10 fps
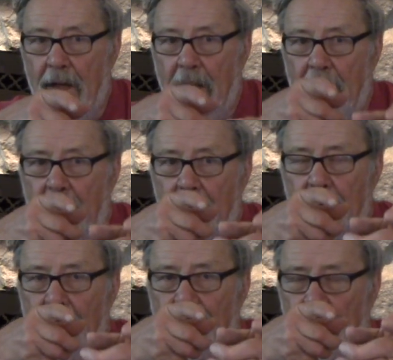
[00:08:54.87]

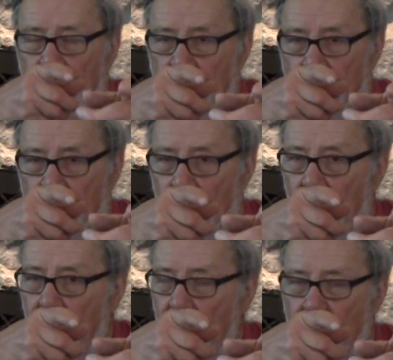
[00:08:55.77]
And if you hit the
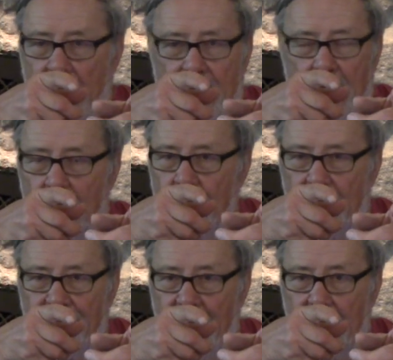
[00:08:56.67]
bear, it might not
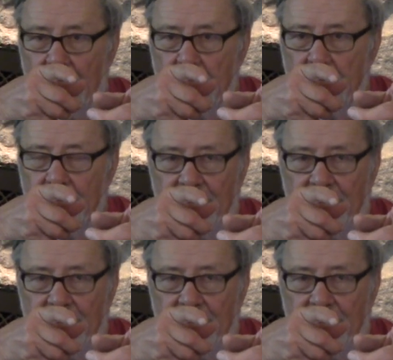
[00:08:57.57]
be fatal.